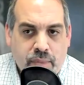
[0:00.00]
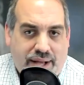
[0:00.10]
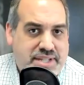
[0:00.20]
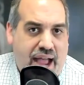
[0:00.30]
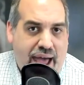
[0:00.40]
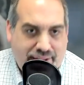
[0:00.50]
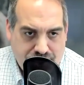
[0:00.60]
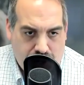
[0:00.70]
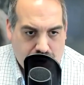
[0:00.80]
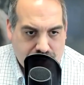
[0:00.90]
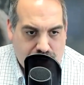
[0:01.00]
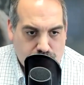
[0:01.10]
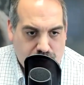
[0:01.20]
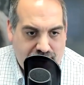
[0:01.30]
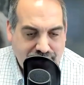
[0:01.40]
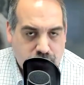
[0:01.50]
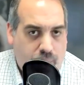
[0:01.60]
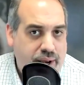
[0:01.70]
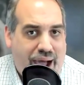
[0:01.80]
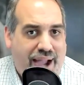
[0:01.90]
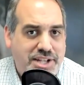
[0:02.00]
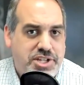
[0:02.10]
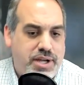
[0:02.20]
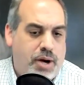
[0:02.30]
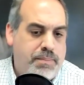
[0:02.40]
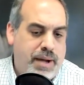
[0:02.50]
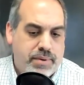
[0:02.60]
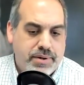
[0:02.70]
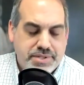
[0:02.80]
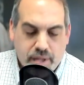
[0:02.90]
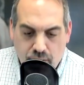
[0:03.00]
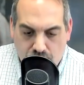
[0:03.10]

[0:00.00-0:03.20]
attacks on our gun rights when IGO members,